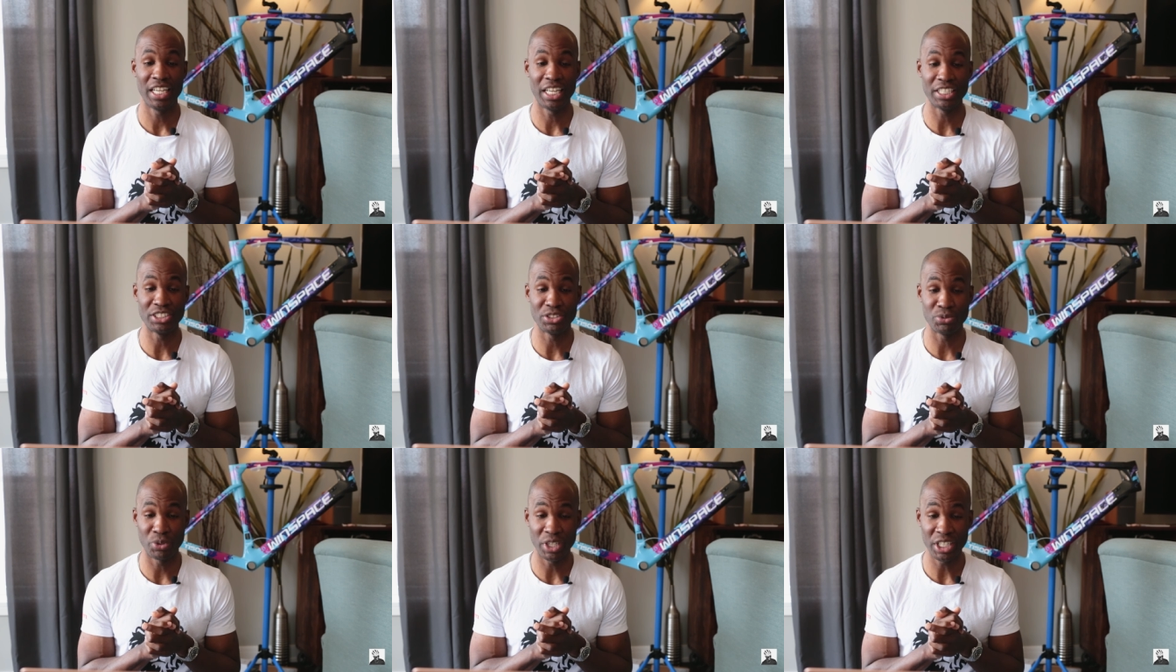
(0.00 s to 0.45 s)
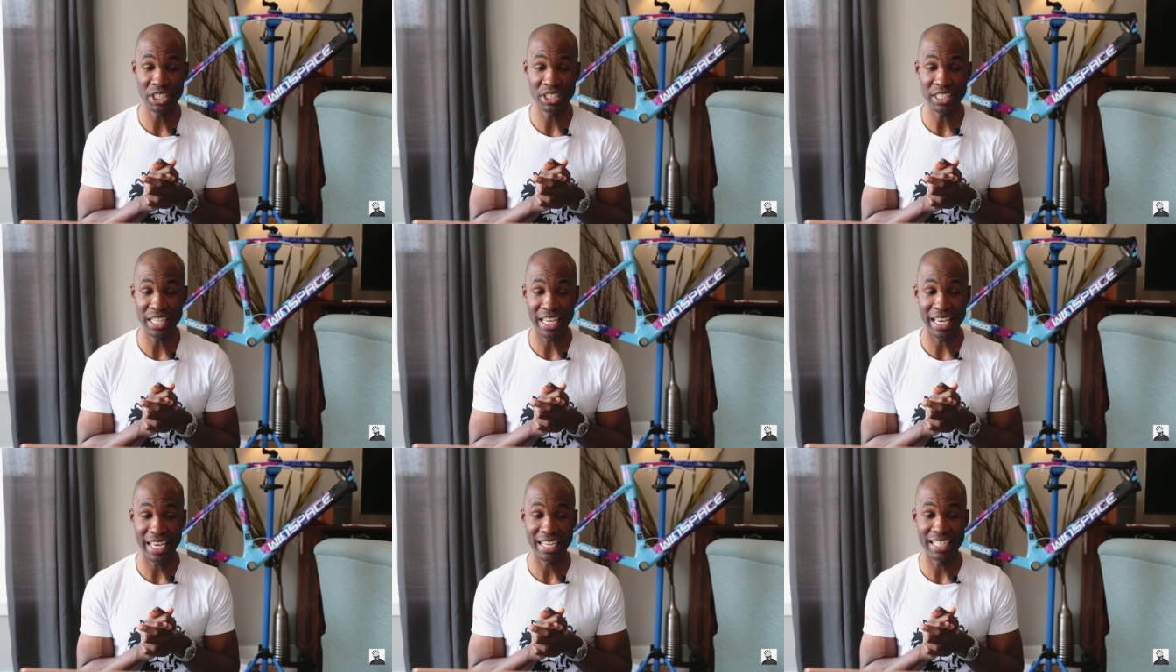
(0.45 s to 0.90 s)
as
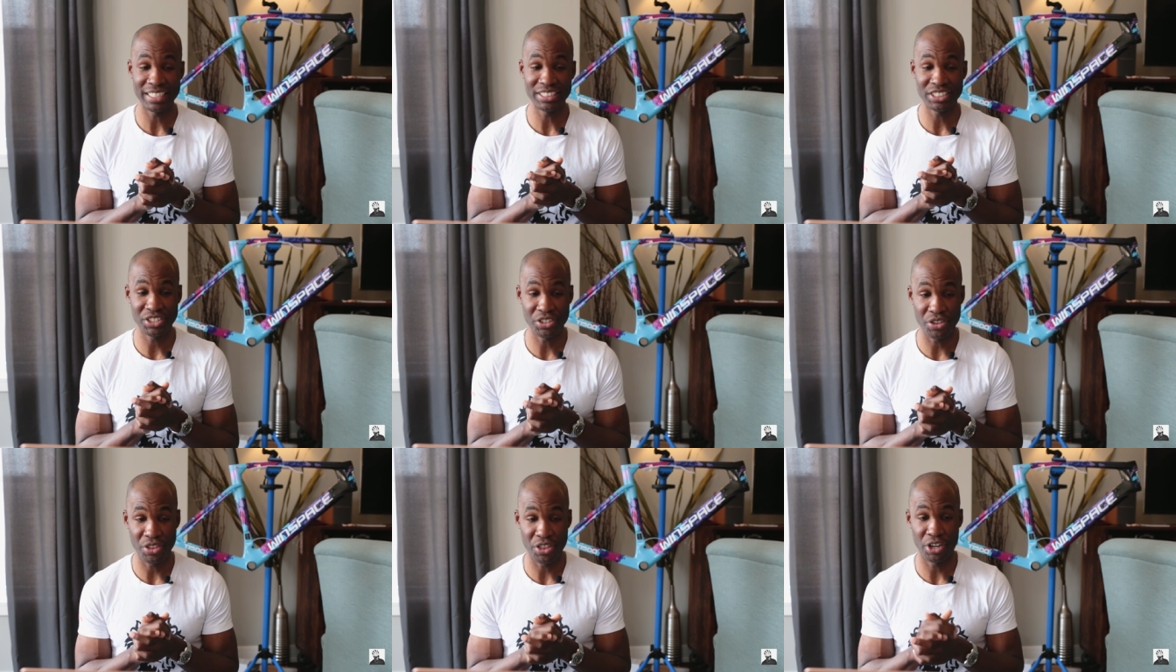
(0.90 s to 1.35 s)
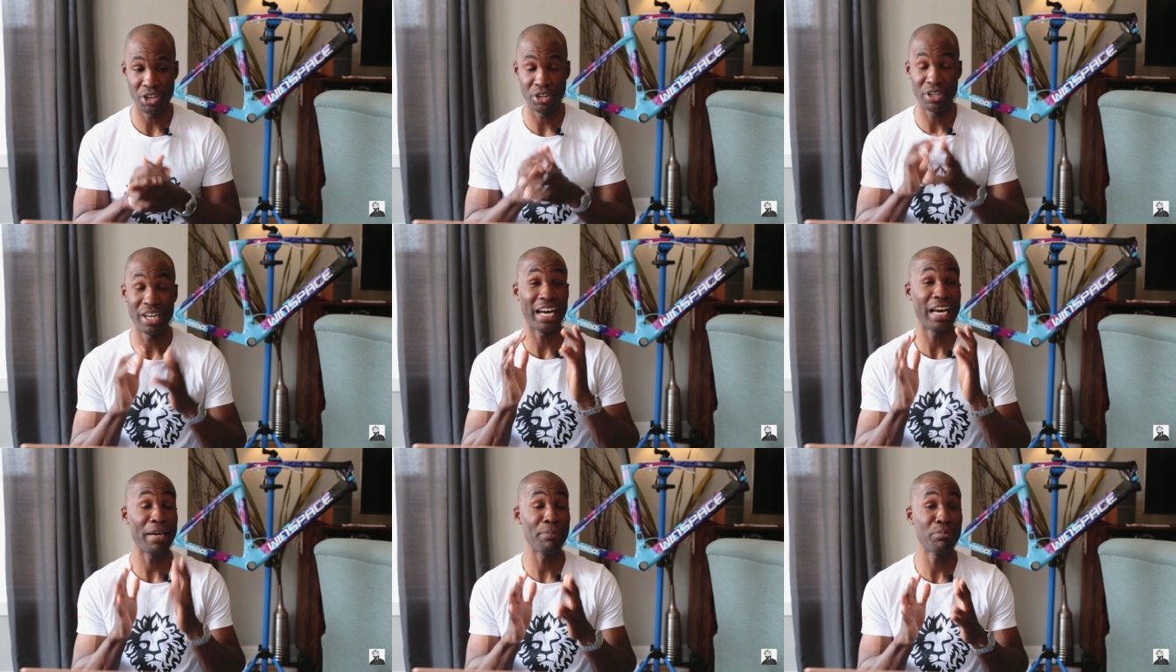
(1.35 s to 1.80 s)
well as their
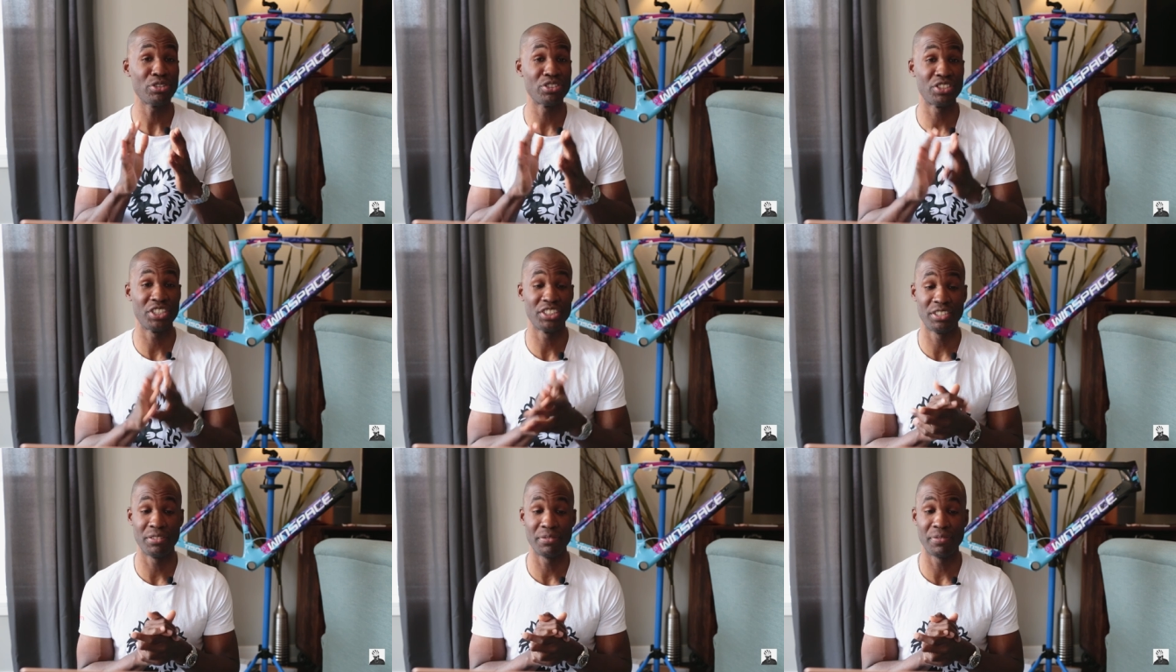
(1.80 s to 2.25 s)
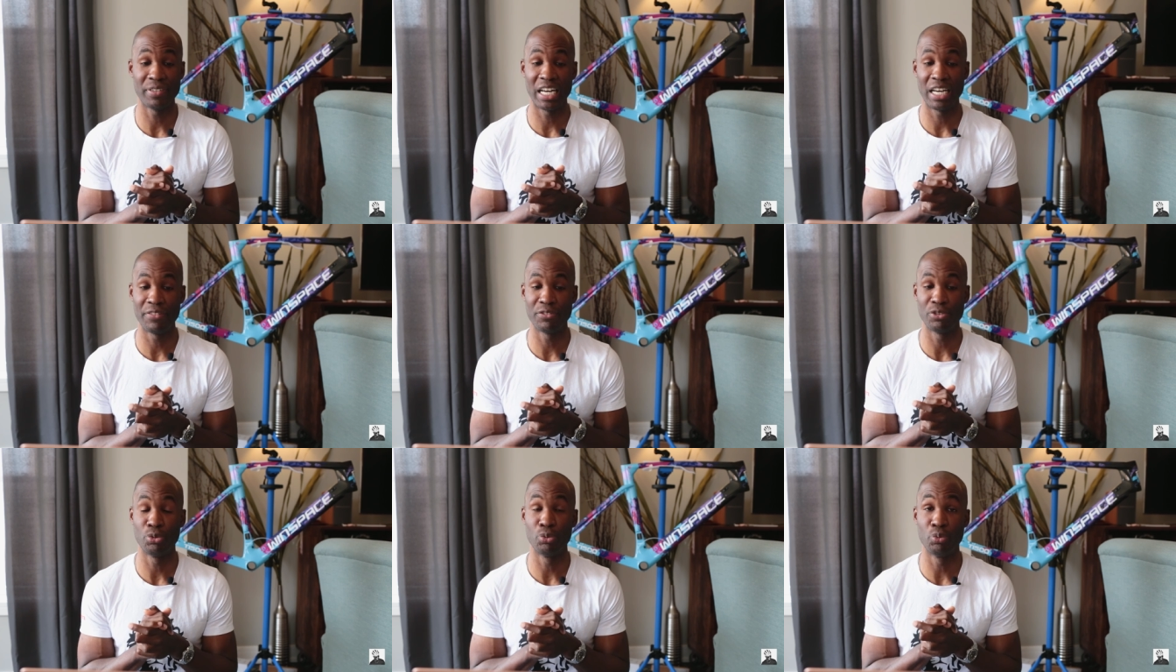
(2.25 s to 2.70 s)
Hyper
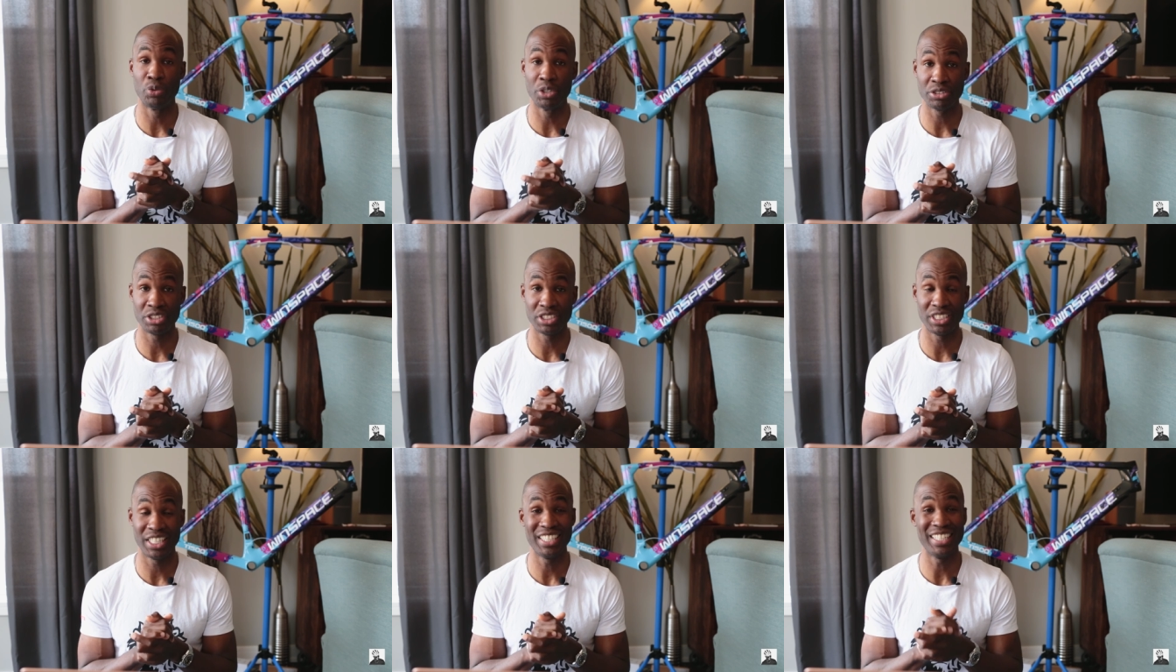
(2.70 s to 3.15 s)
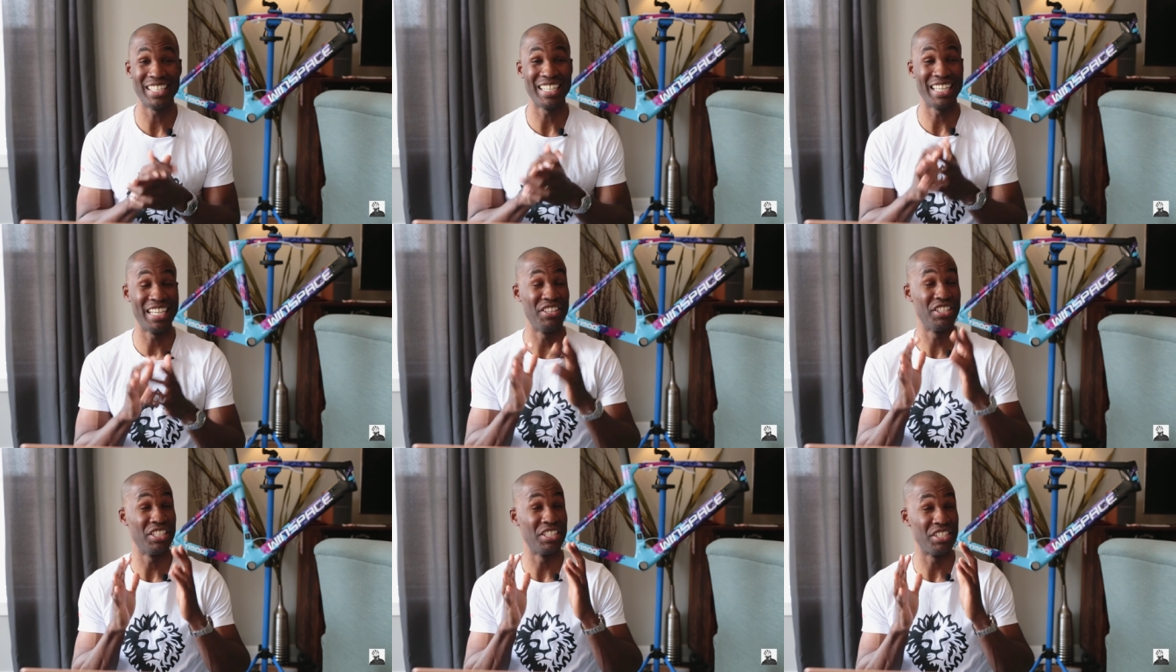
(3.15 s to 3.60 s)
65 wheel set
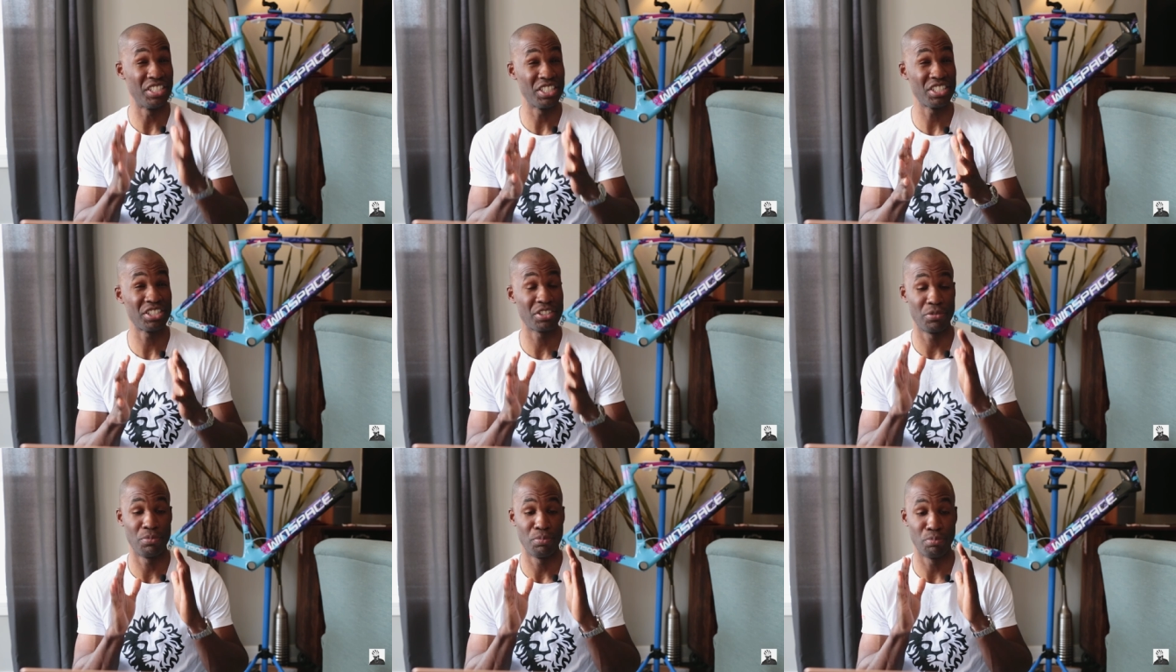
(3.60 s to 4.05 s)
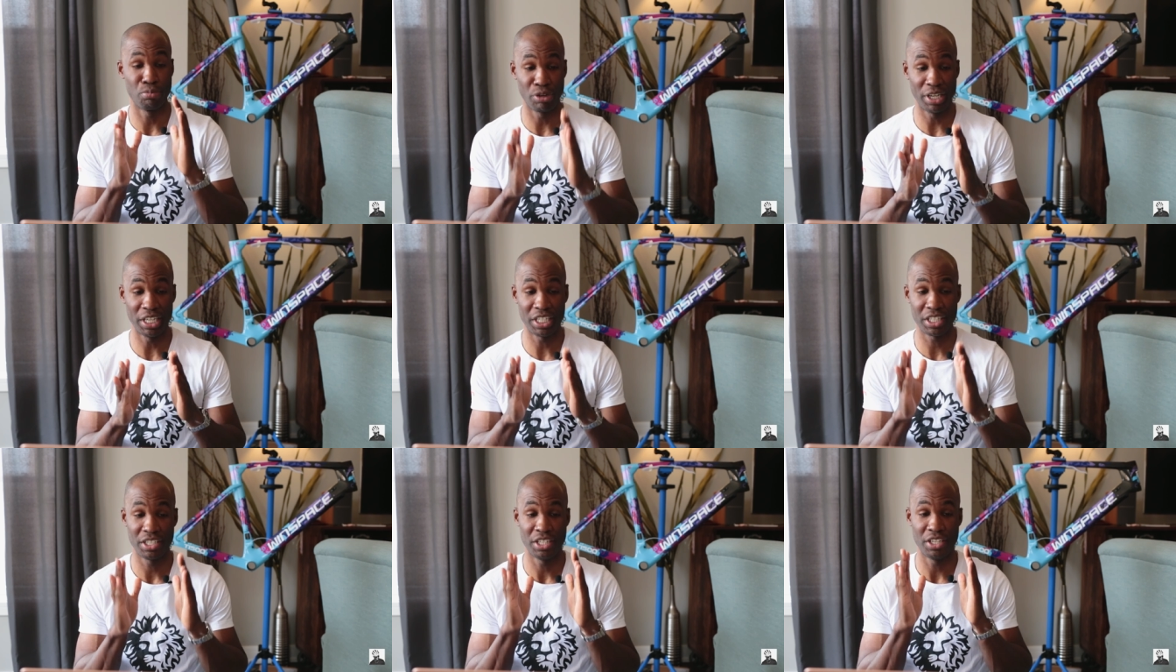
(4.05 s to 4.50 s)
in the disc
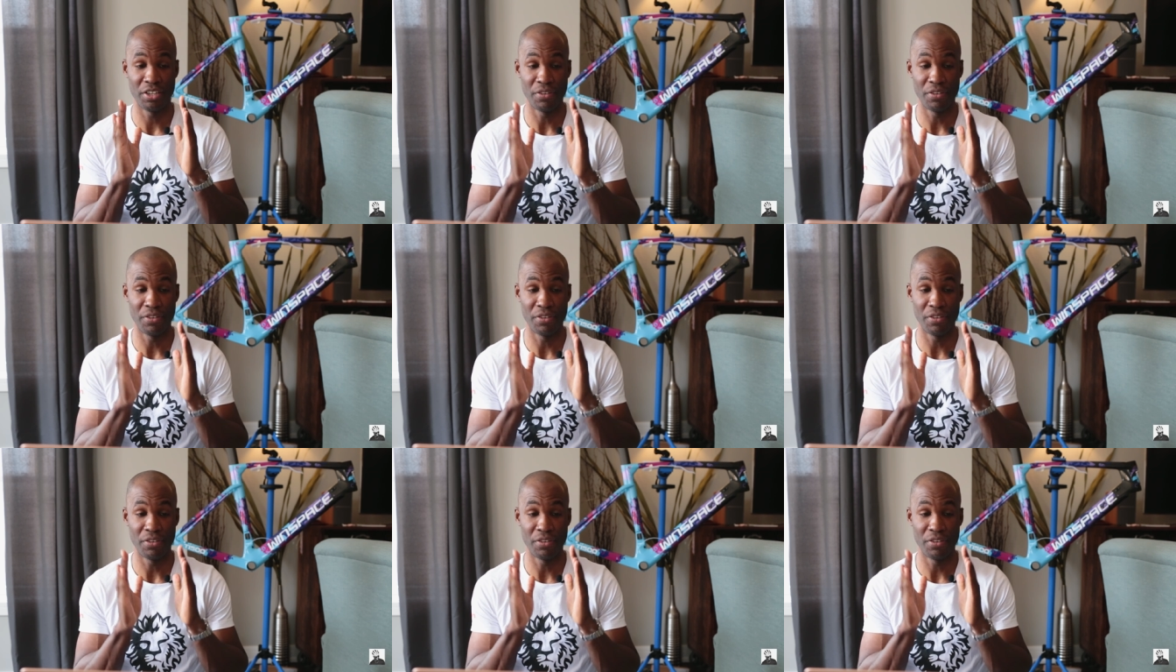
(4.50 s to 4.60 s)
brake